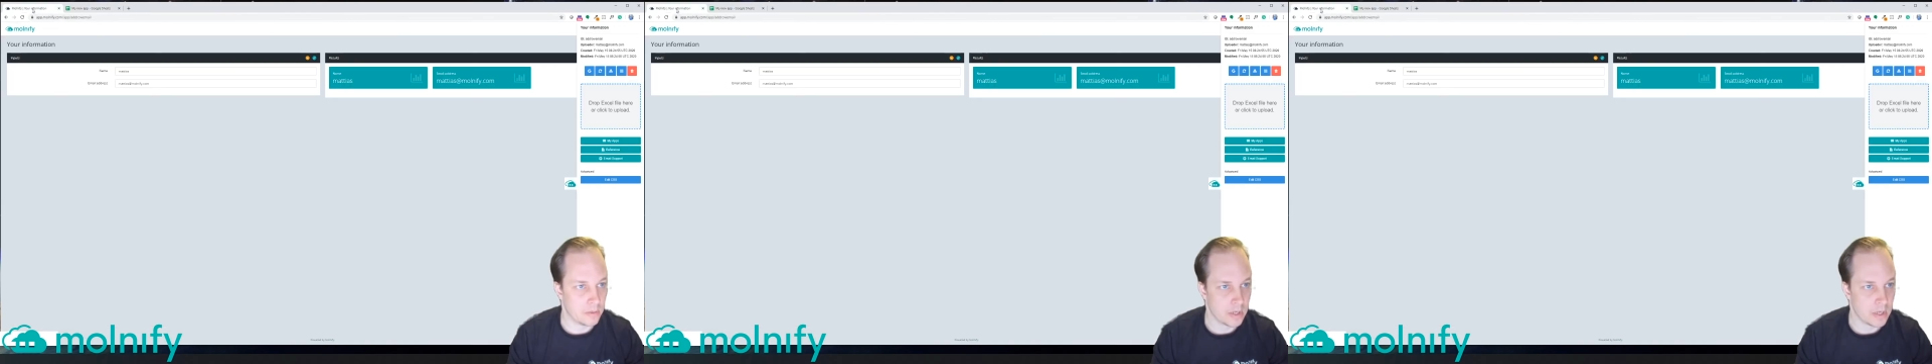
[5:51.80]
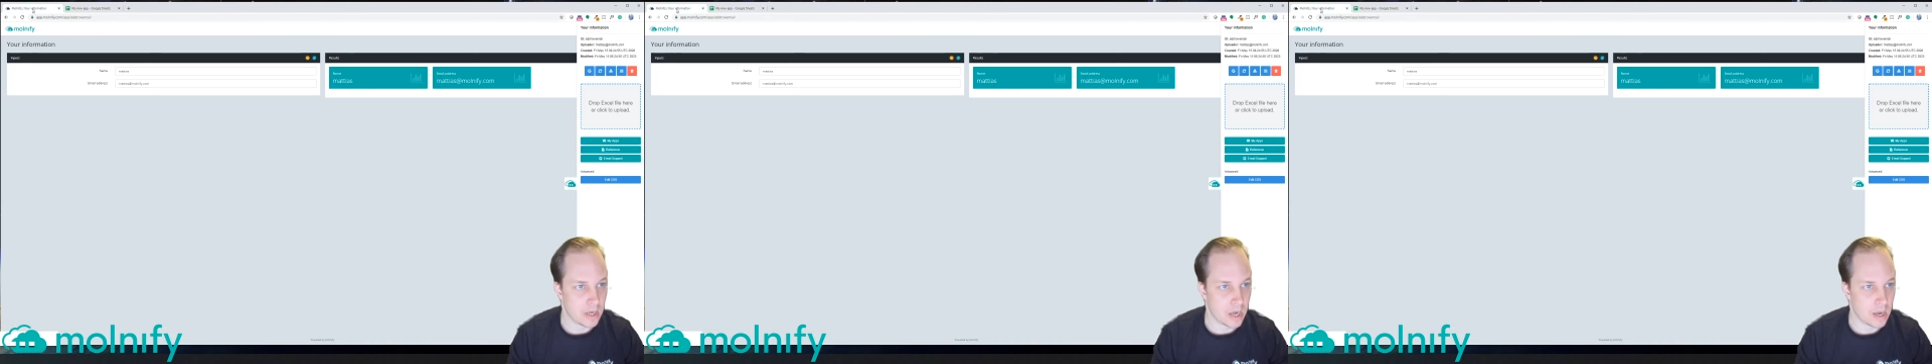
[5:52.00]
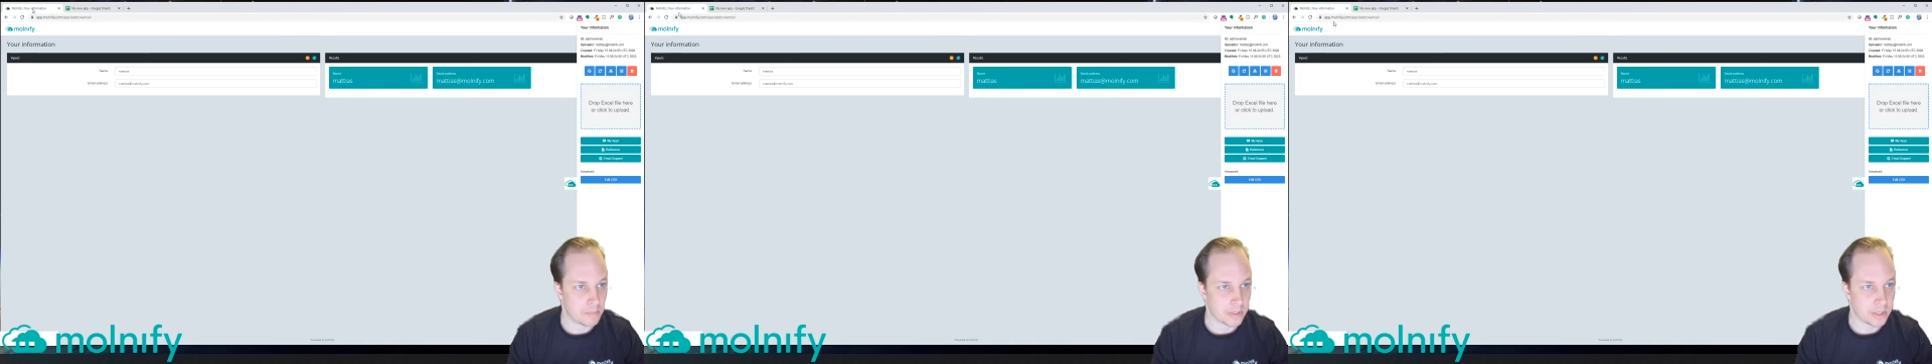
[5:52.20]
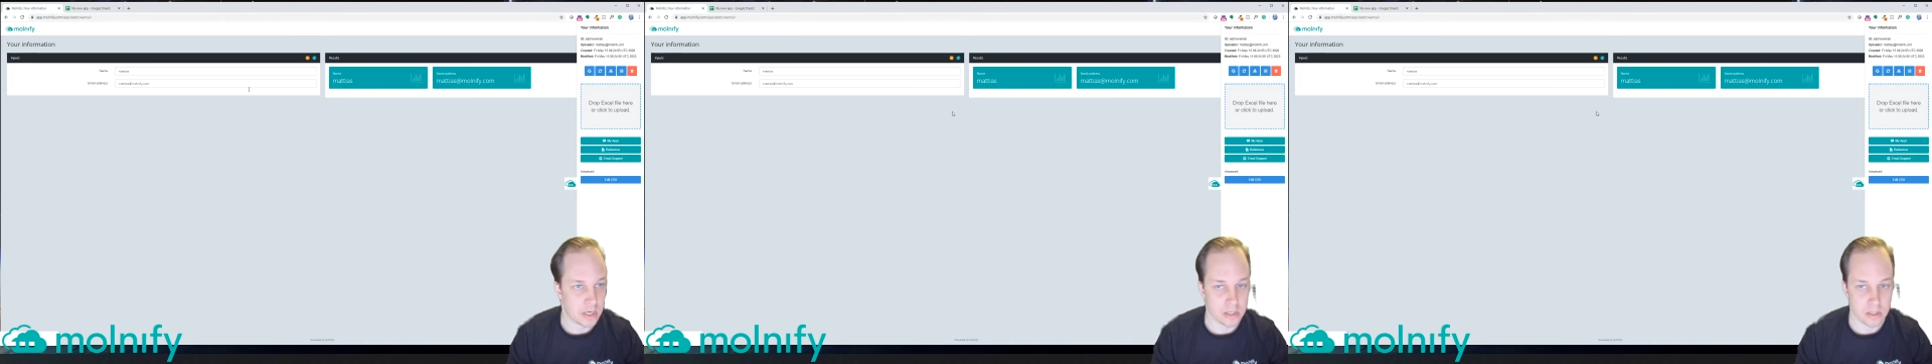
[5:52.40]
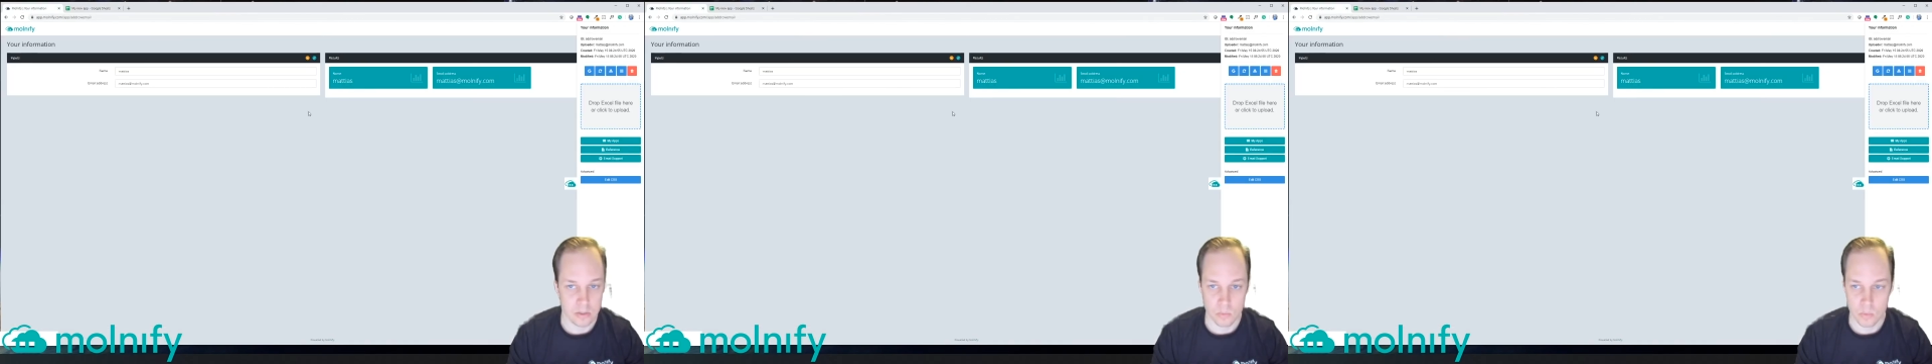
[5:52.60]
to the
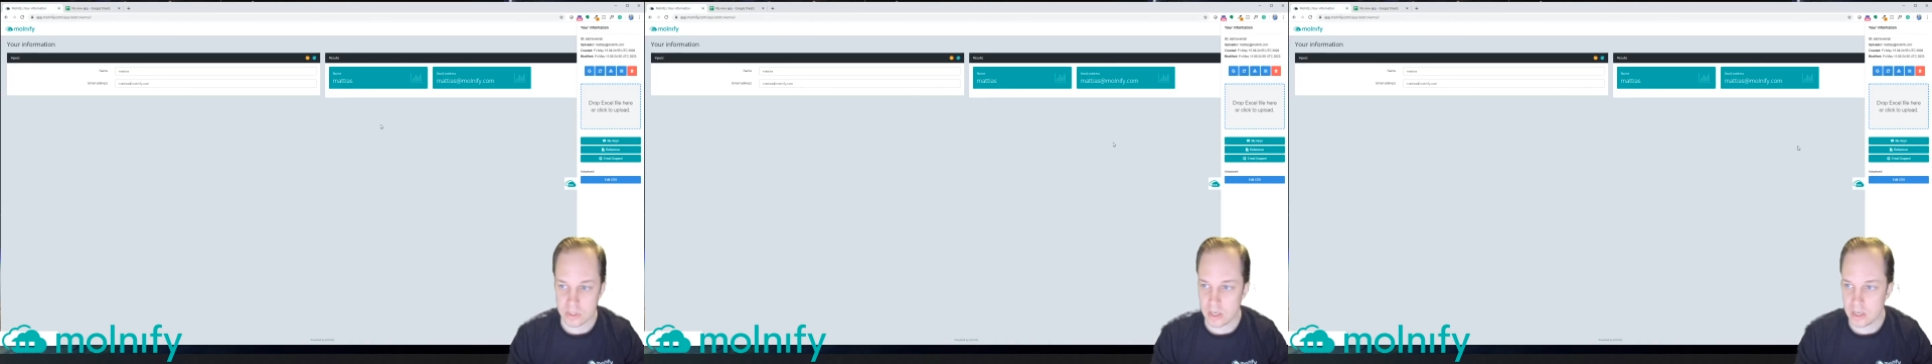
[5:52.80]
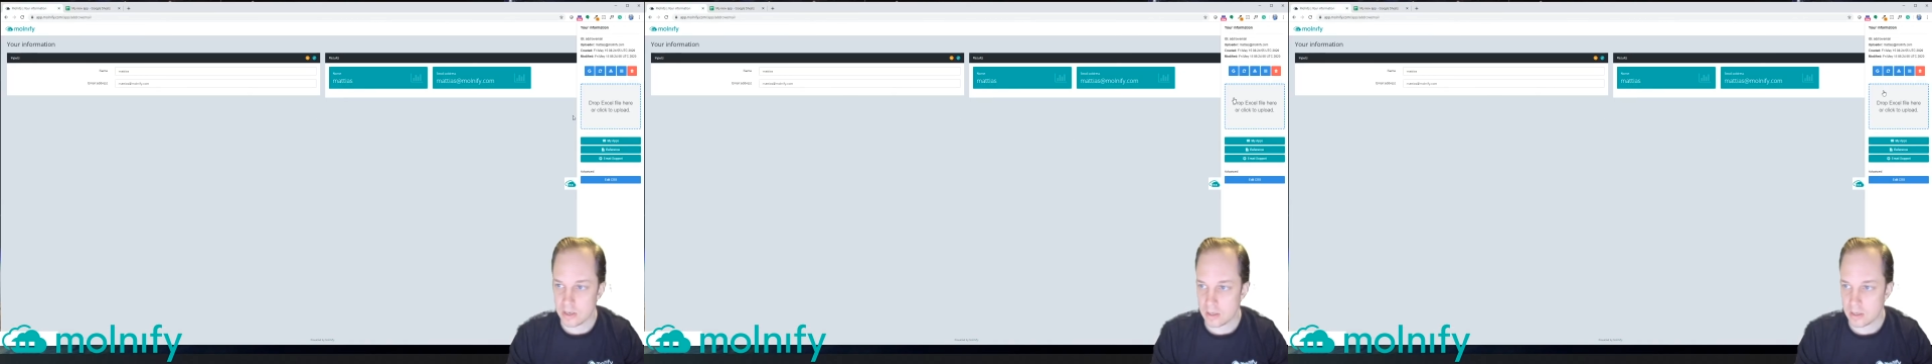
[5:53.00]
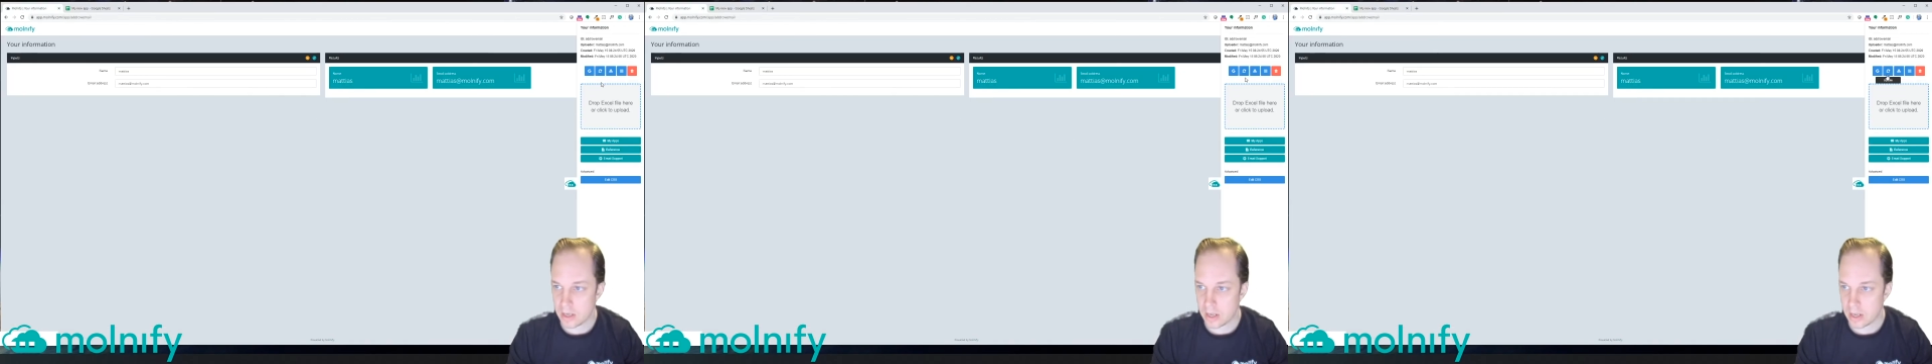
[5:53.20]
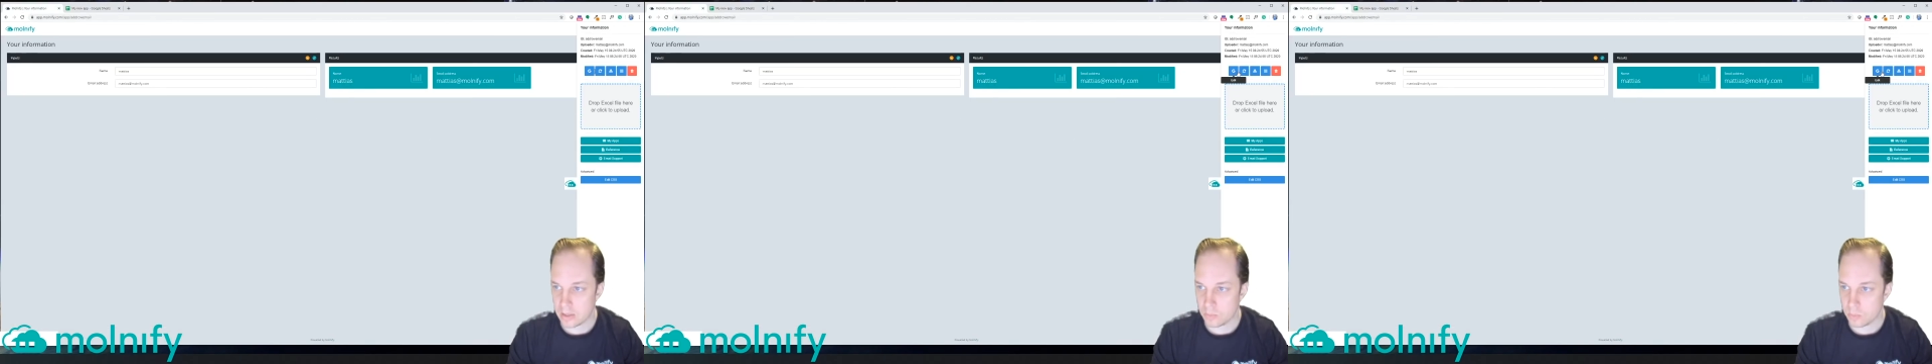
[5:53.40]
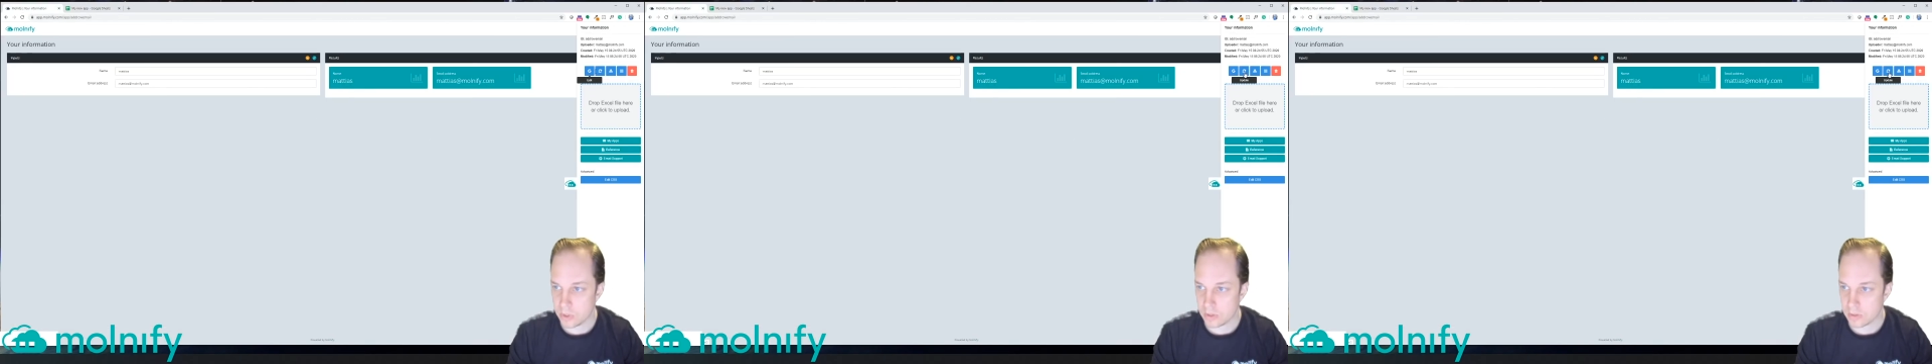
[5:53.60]
application once again,
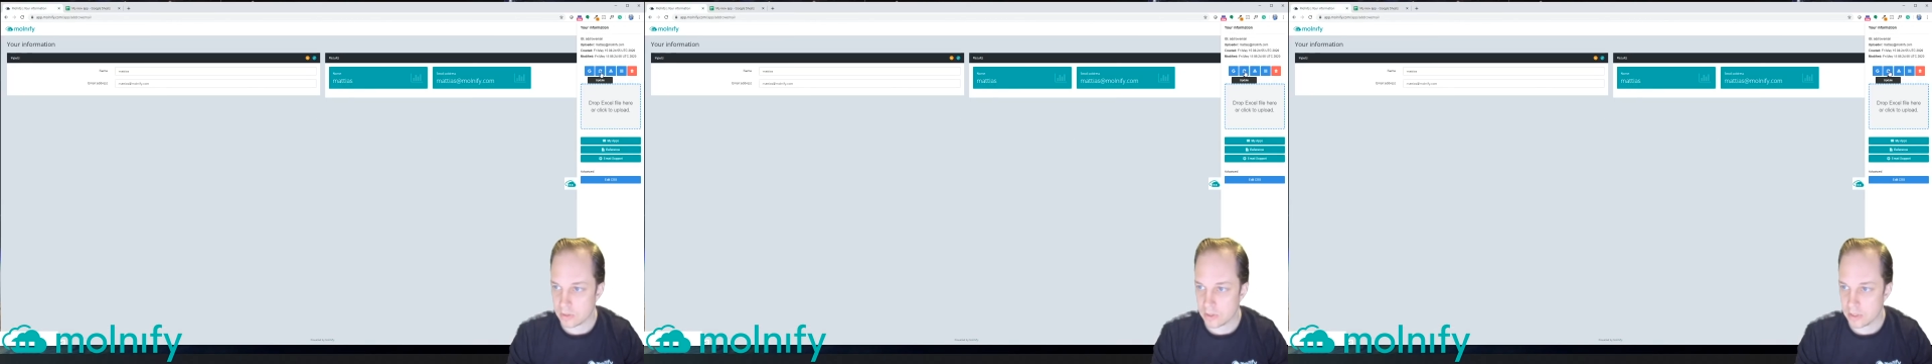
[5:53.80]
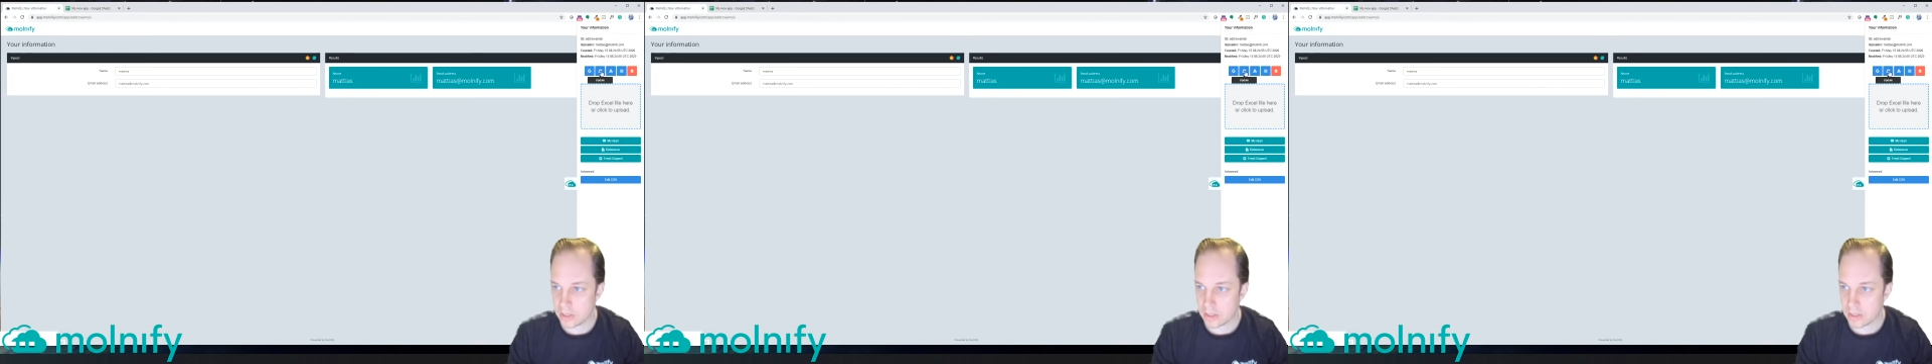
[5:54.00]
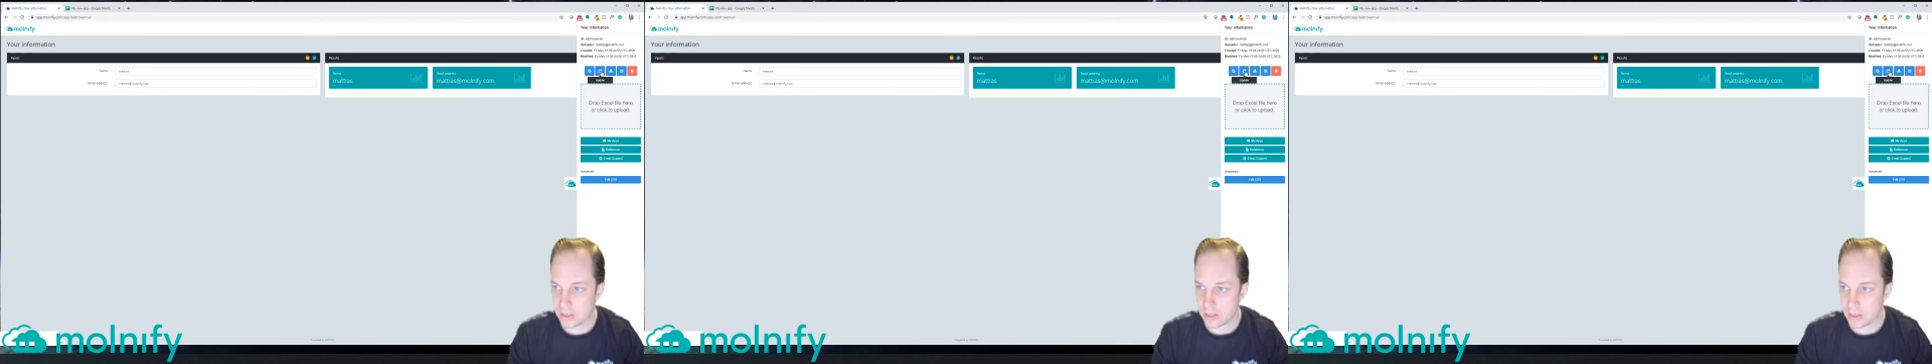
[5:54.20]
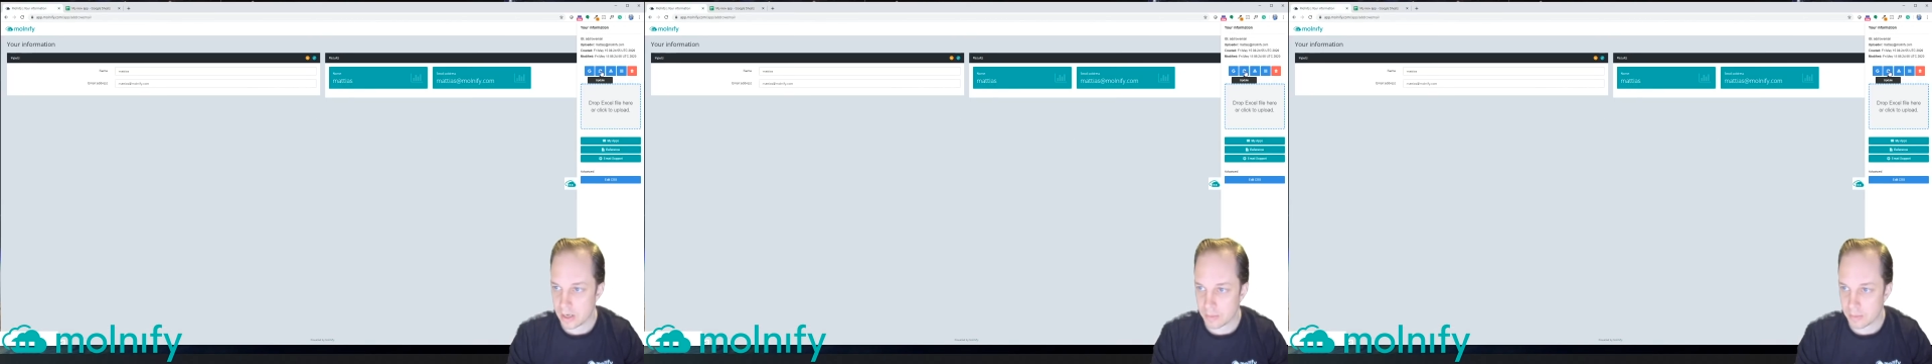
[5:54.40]
and we'll click